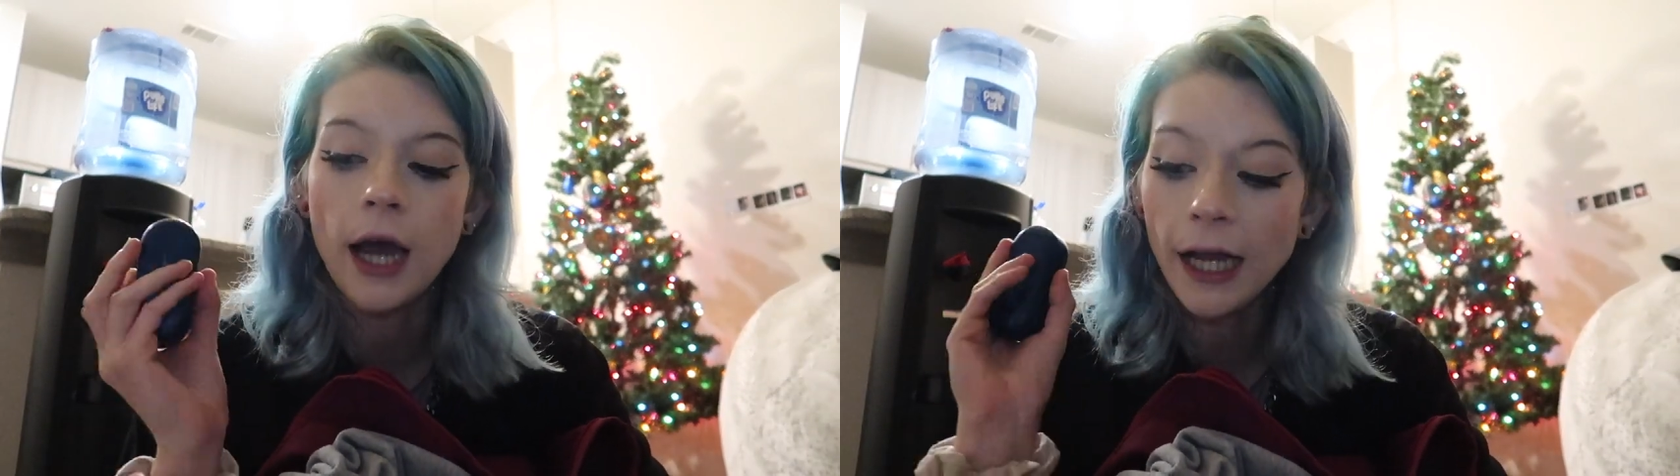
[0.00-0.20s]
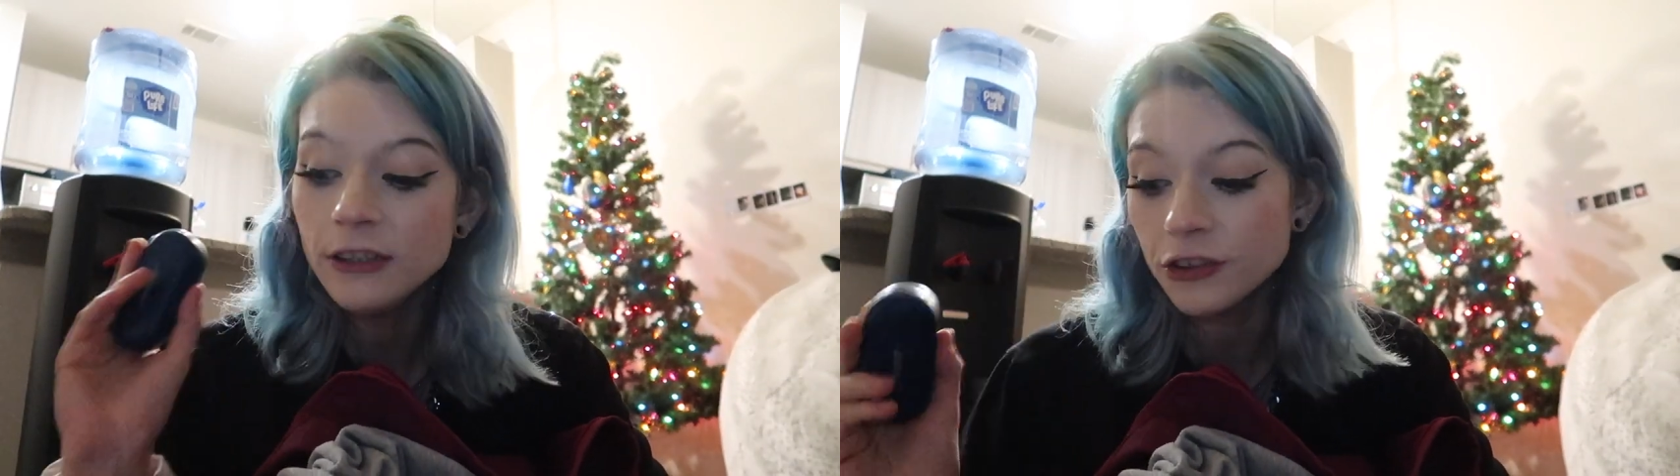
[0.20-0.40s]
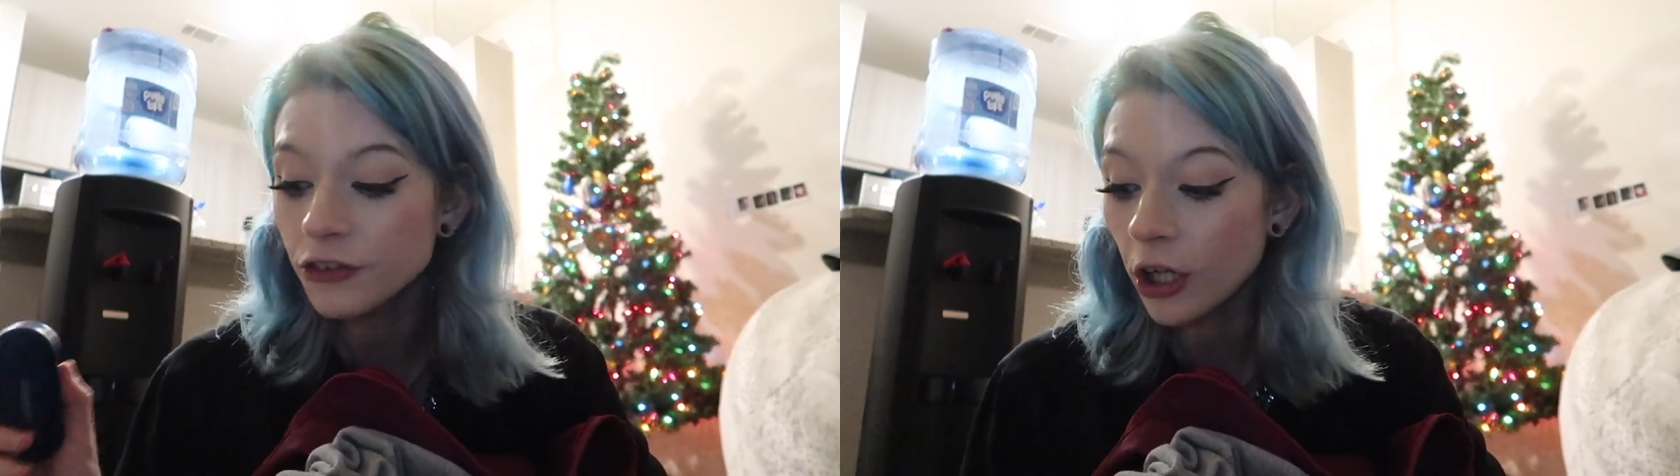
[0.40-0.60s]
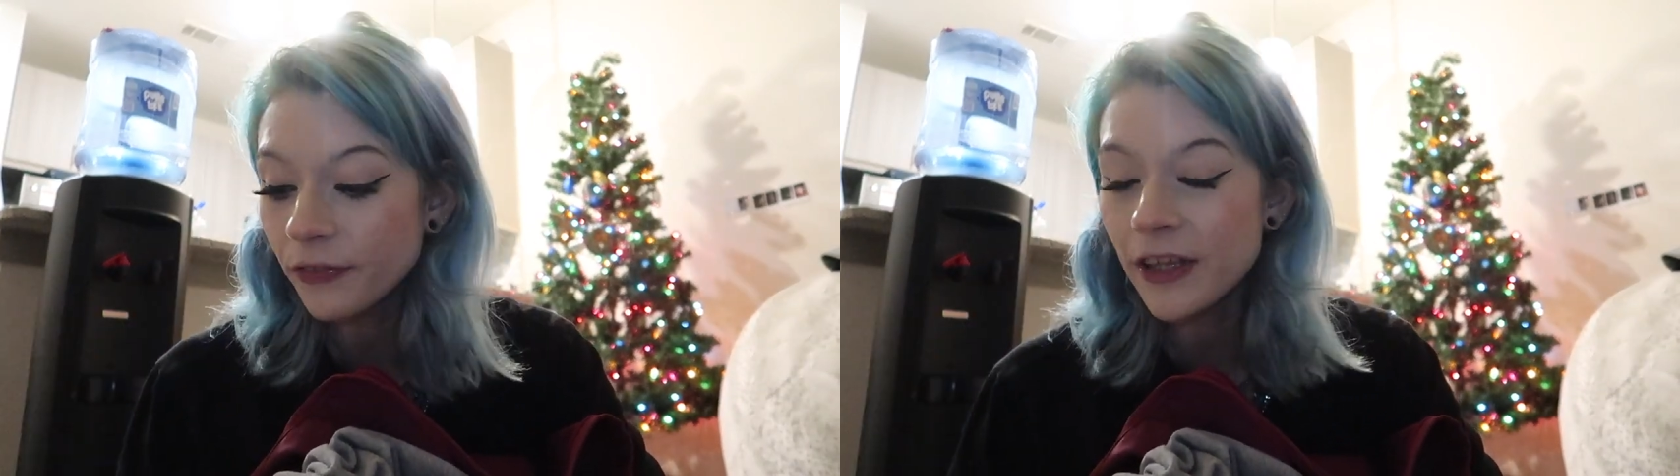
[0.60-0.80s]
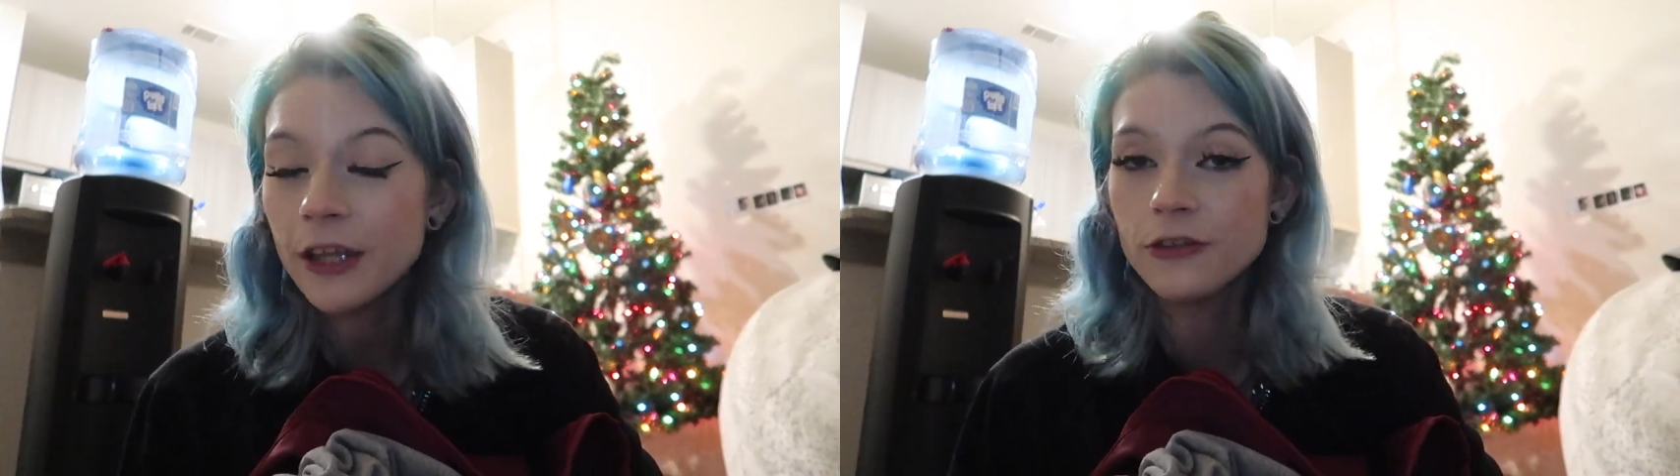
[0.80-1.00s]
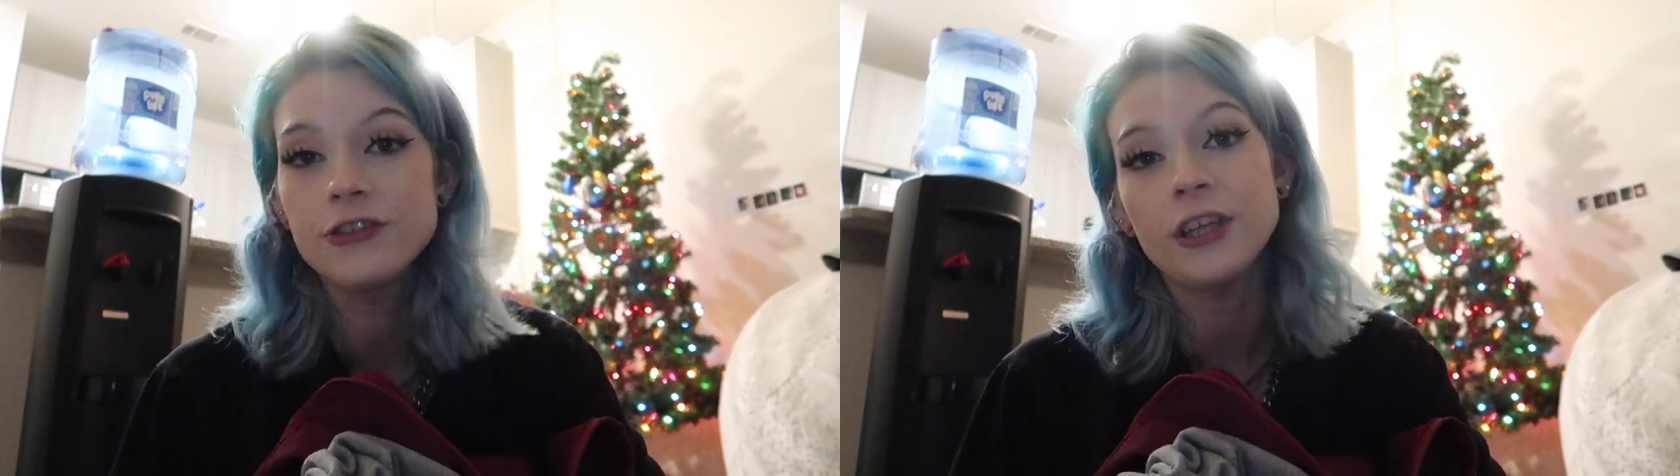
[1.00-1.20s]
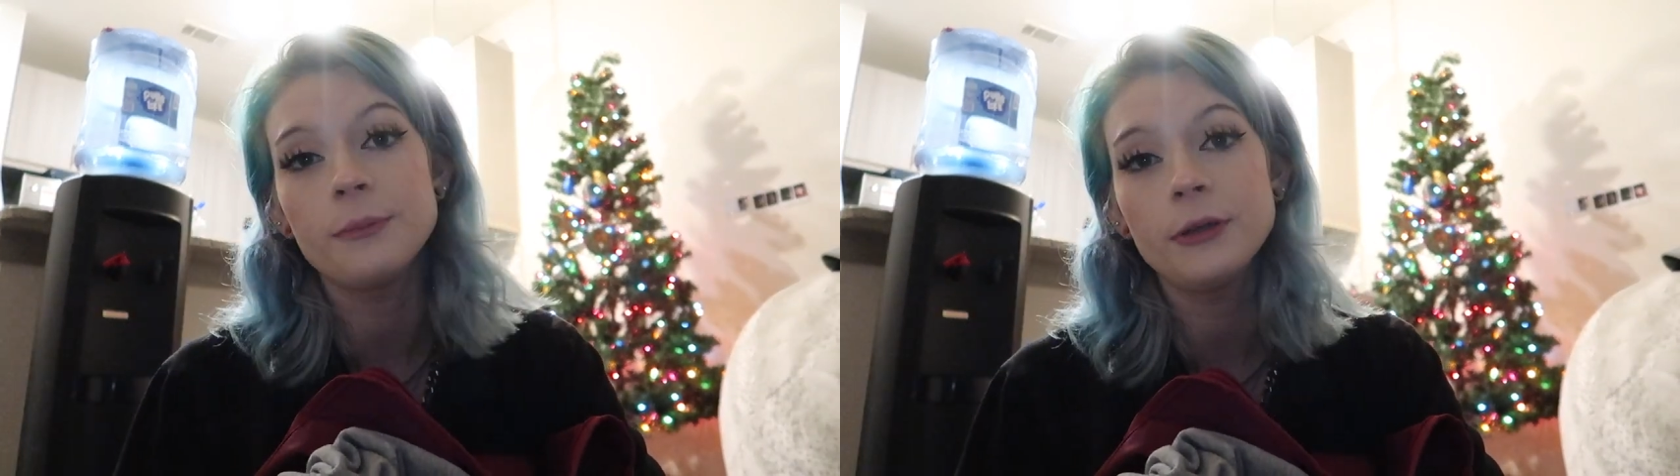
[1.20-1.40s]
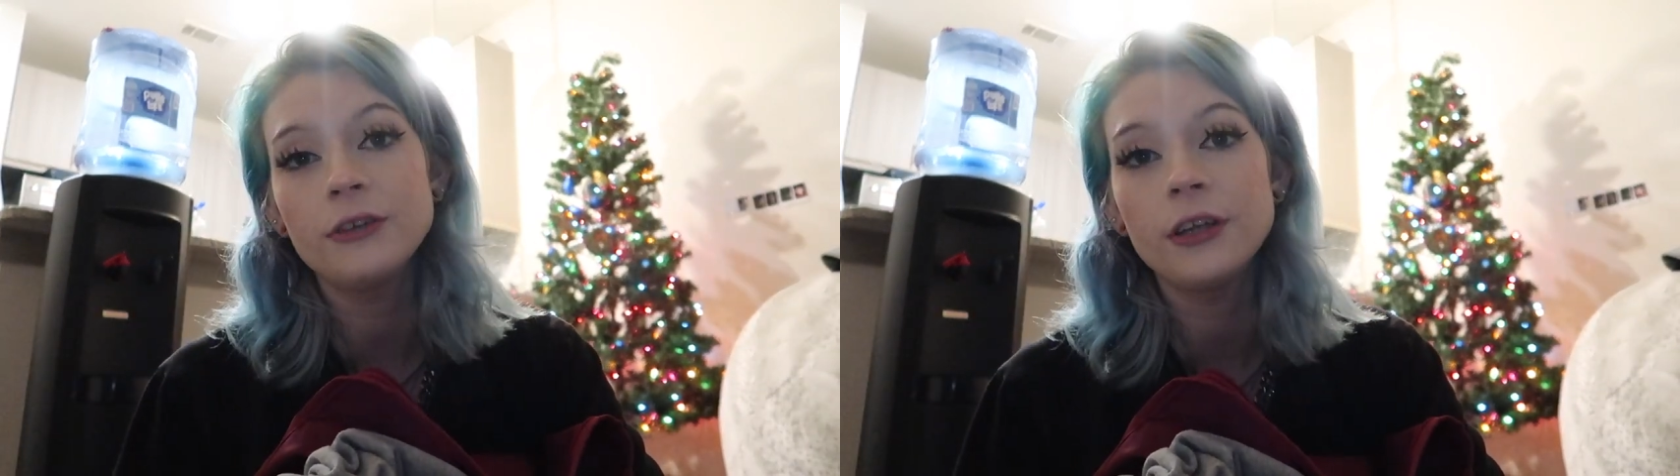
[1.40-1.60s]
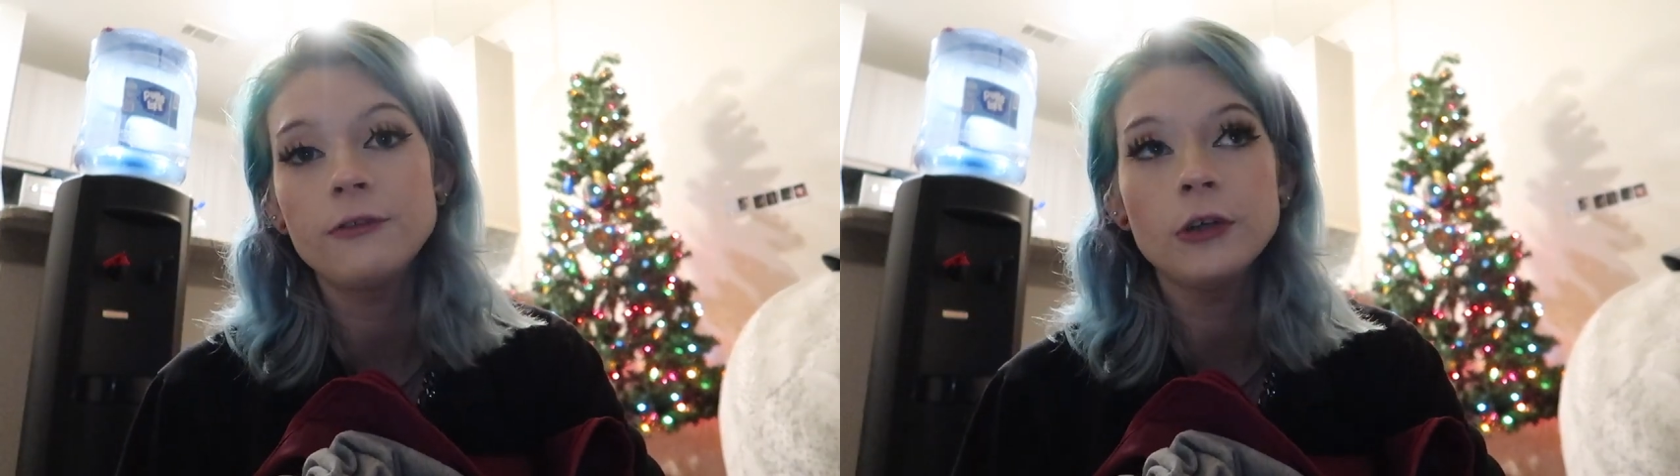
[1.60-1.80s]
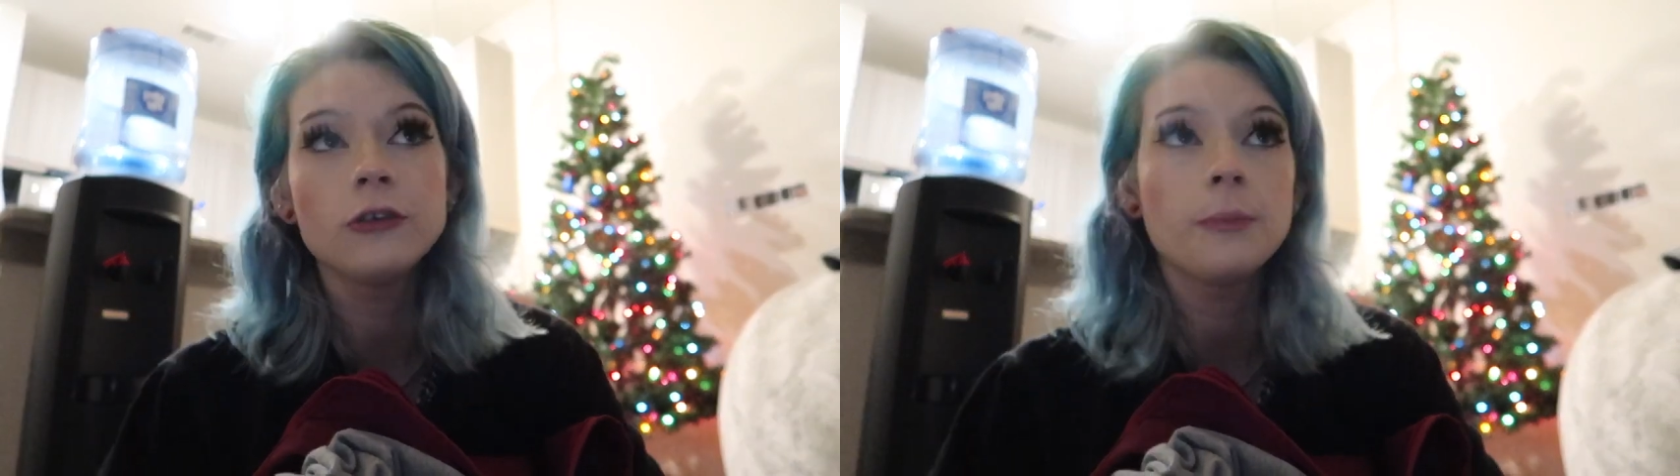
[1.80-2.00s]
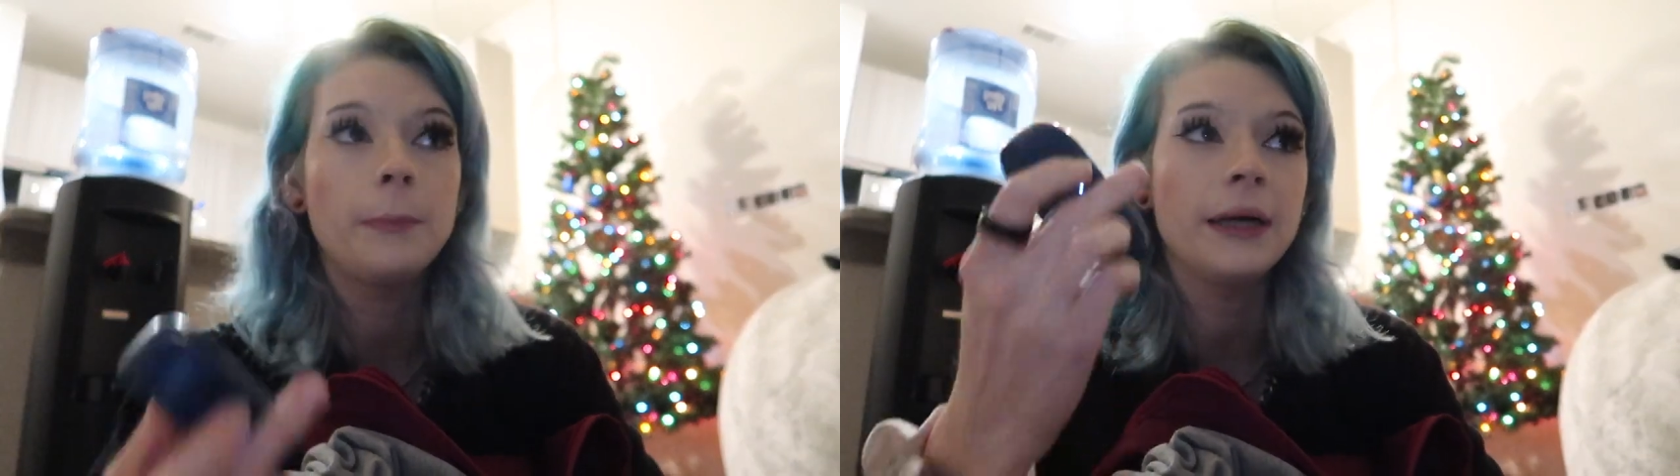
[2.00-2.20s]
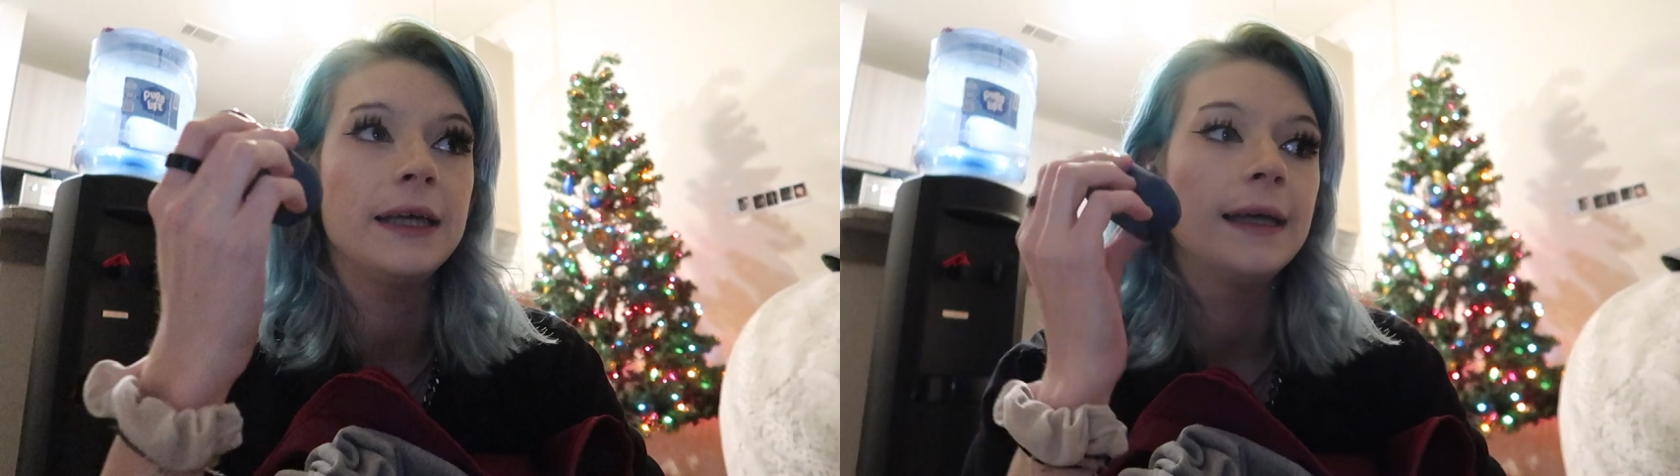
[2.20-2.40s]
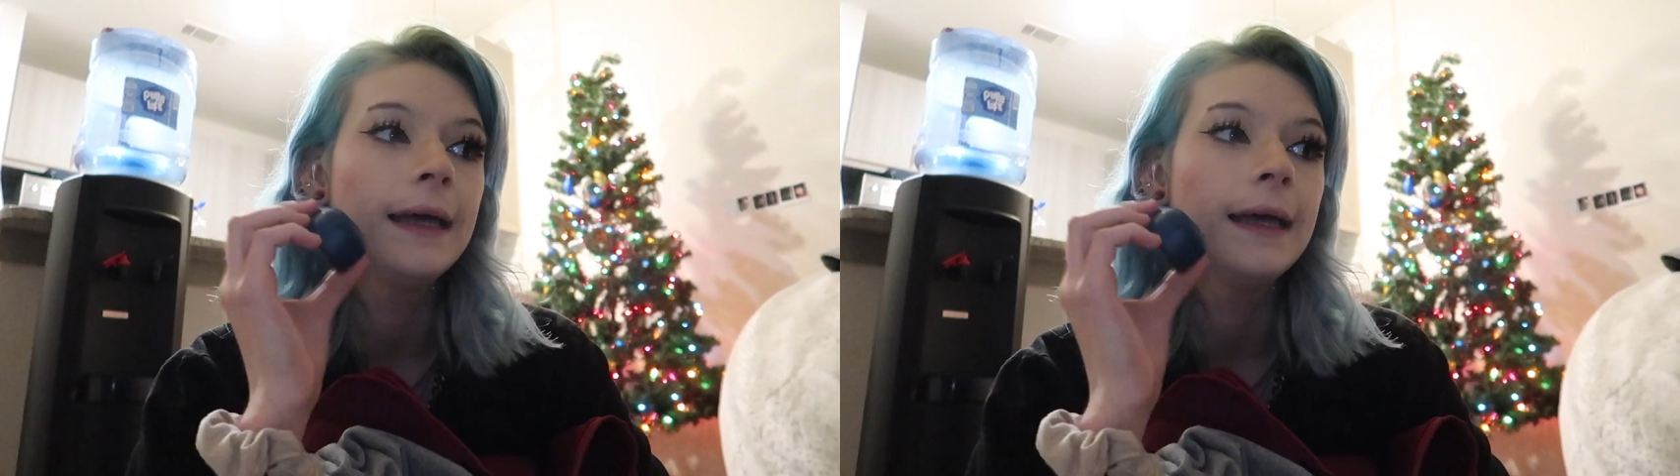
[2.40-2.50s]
I just got the other set of Bose headphones, but